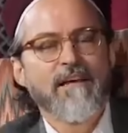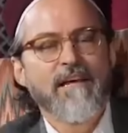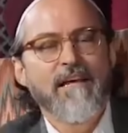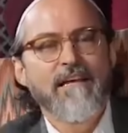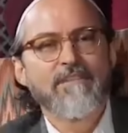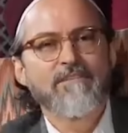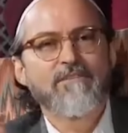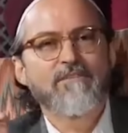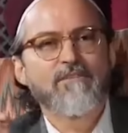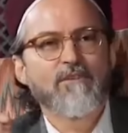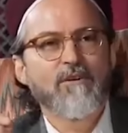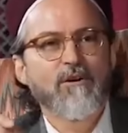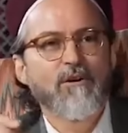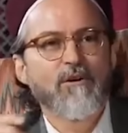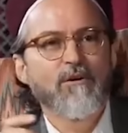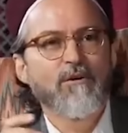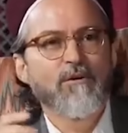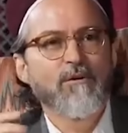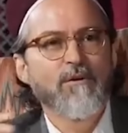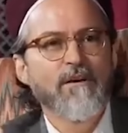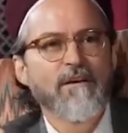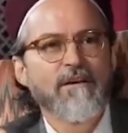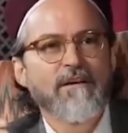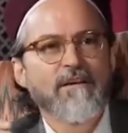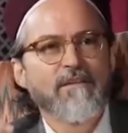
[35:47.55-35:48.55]
And
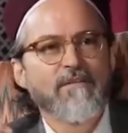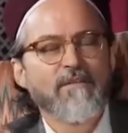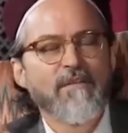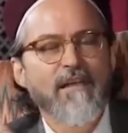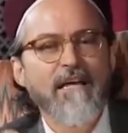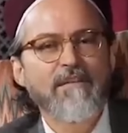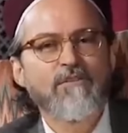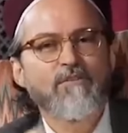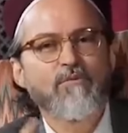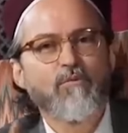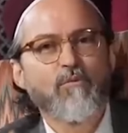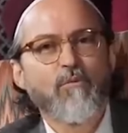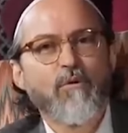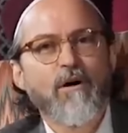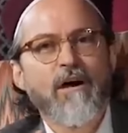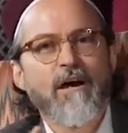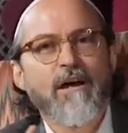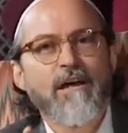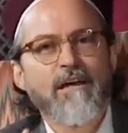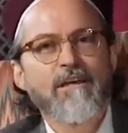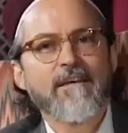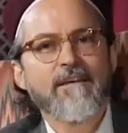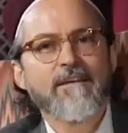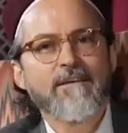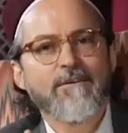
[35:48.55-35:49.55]
so that's
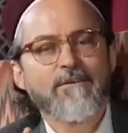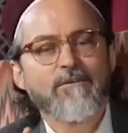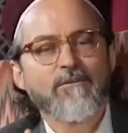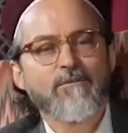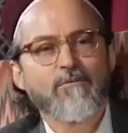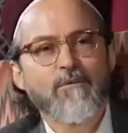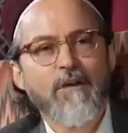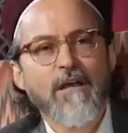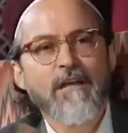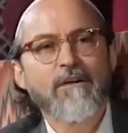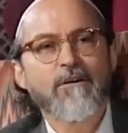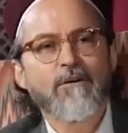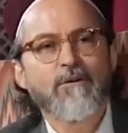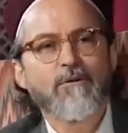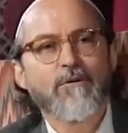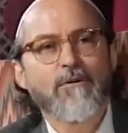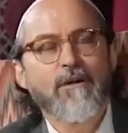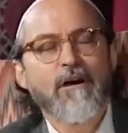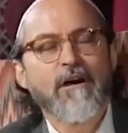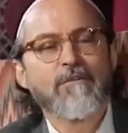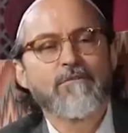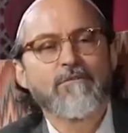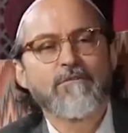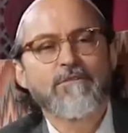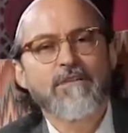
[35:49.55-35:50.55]
why great
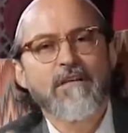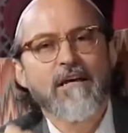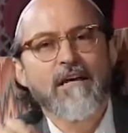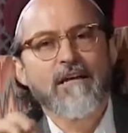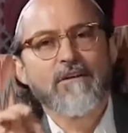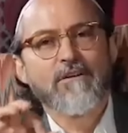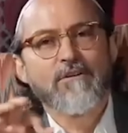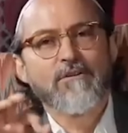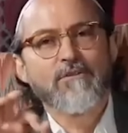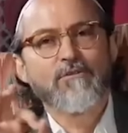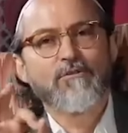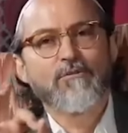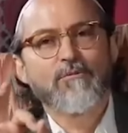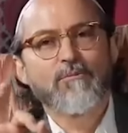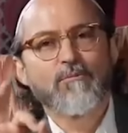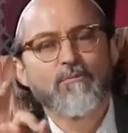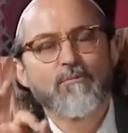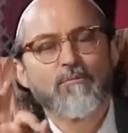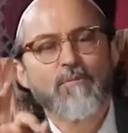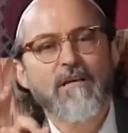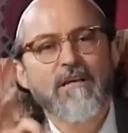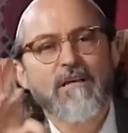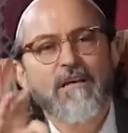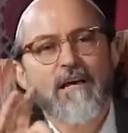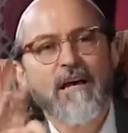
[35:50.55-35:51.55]
Quran reciters,
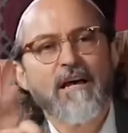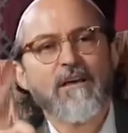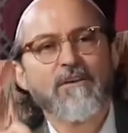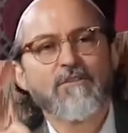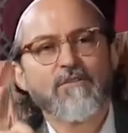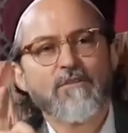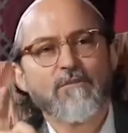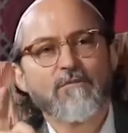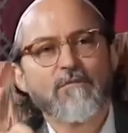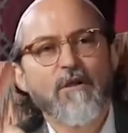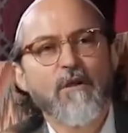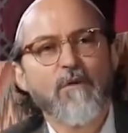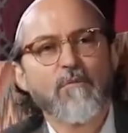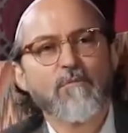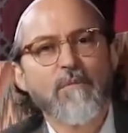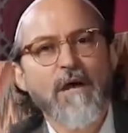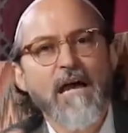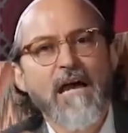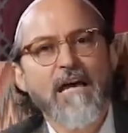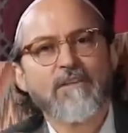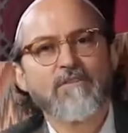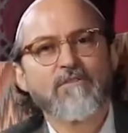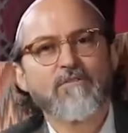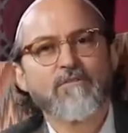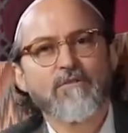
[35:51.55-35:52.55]
because of their
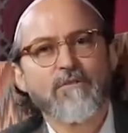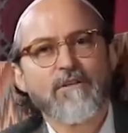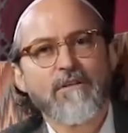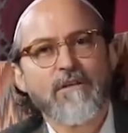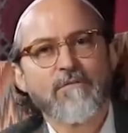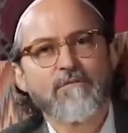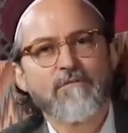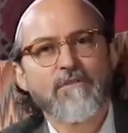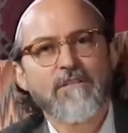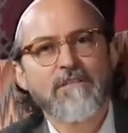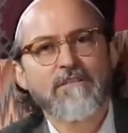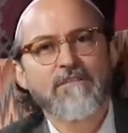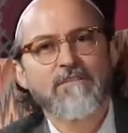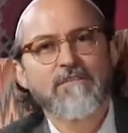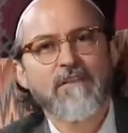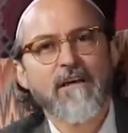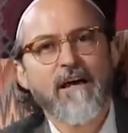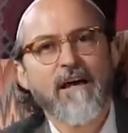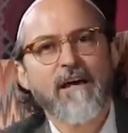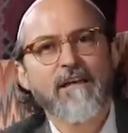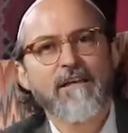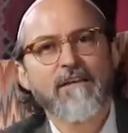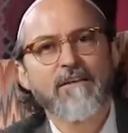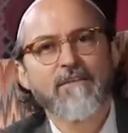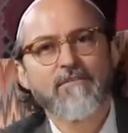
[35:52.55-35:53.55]
mastery of this
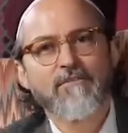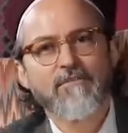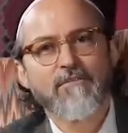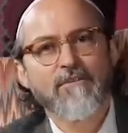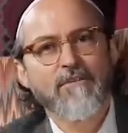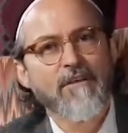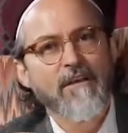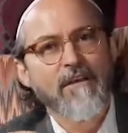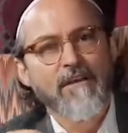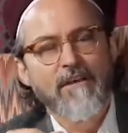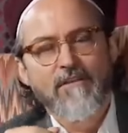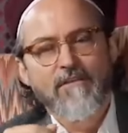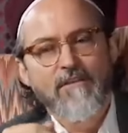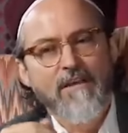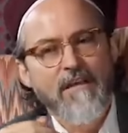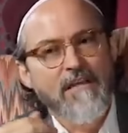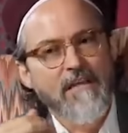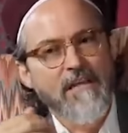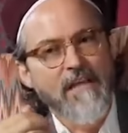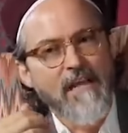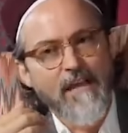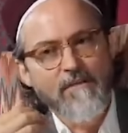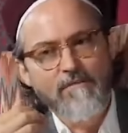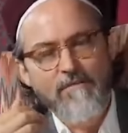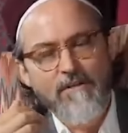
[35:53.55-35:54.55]
science, they
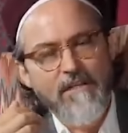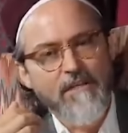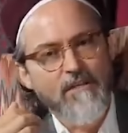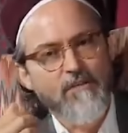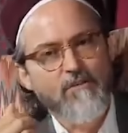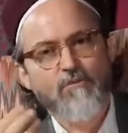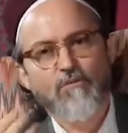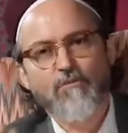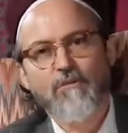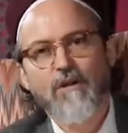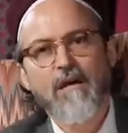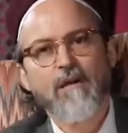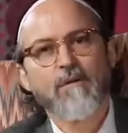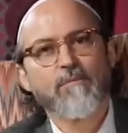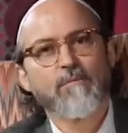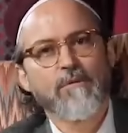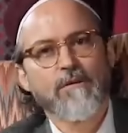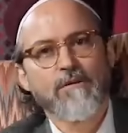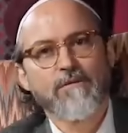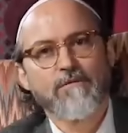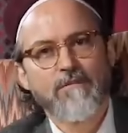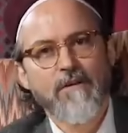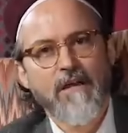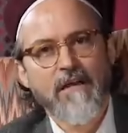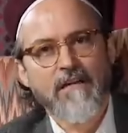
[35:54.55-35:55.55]
can have an incredible
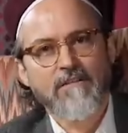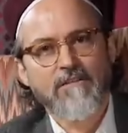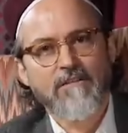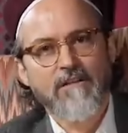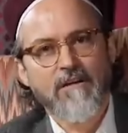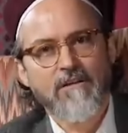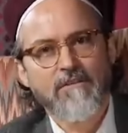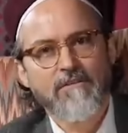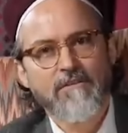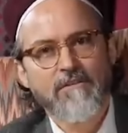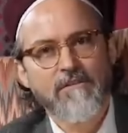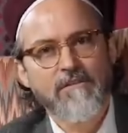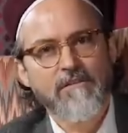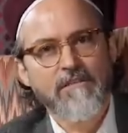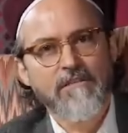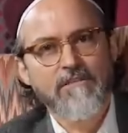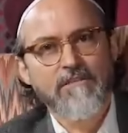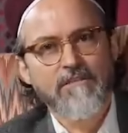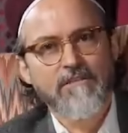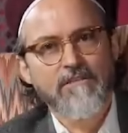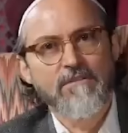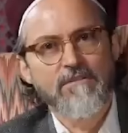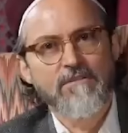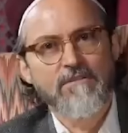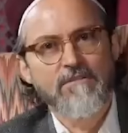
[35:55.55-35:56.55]
effect on the
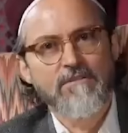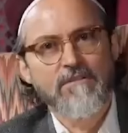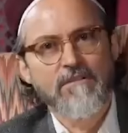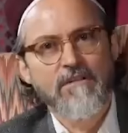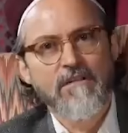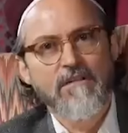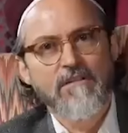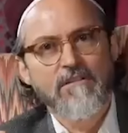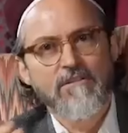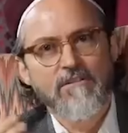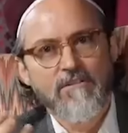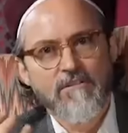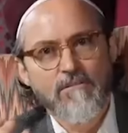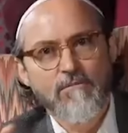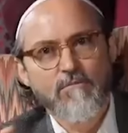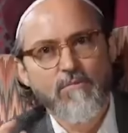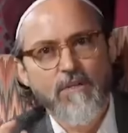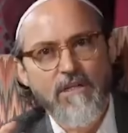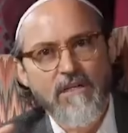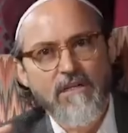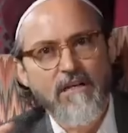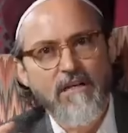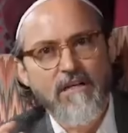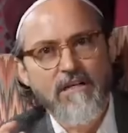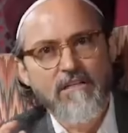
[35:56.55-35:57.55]
listeners,
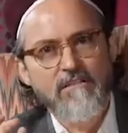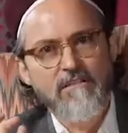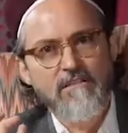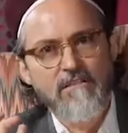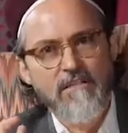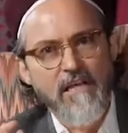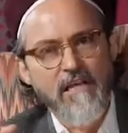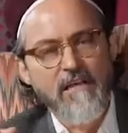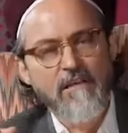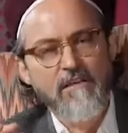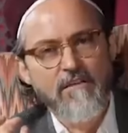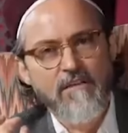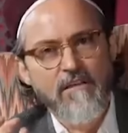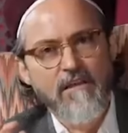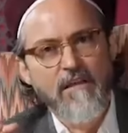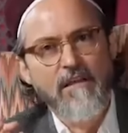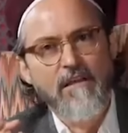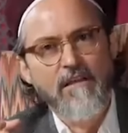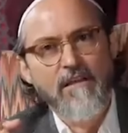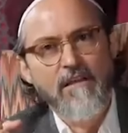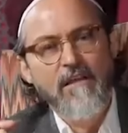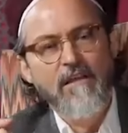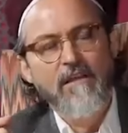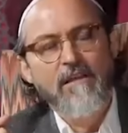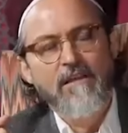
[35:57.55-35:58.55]
because they're
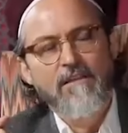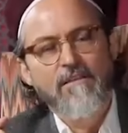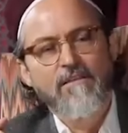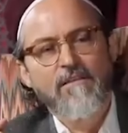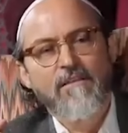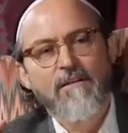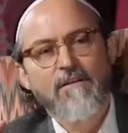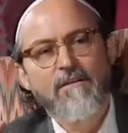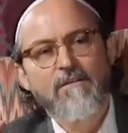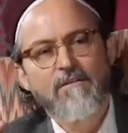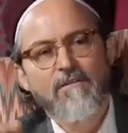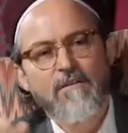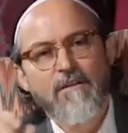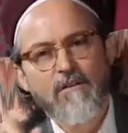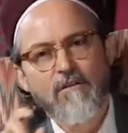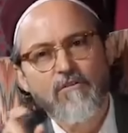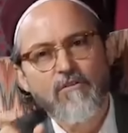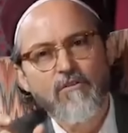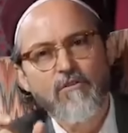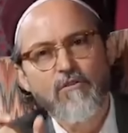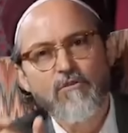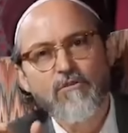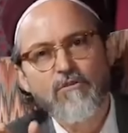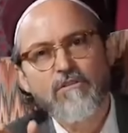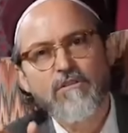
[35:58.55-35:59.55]

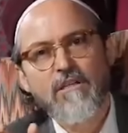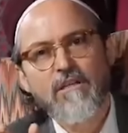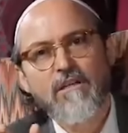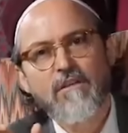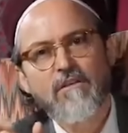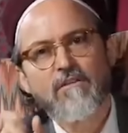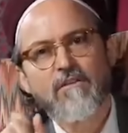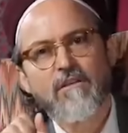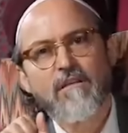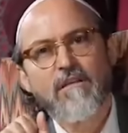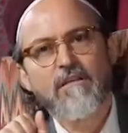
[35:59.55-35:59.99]
using